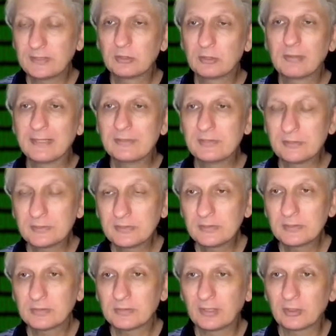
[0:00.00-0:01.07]
Switches in
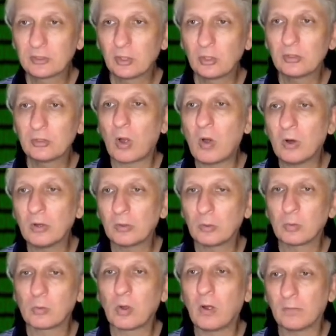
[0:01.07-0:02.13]
transistors are either
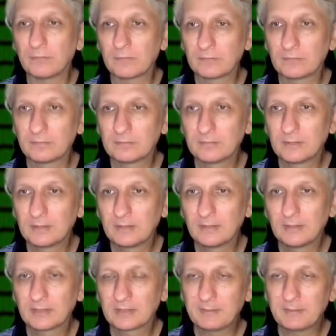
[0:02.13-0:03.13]
turned on or off,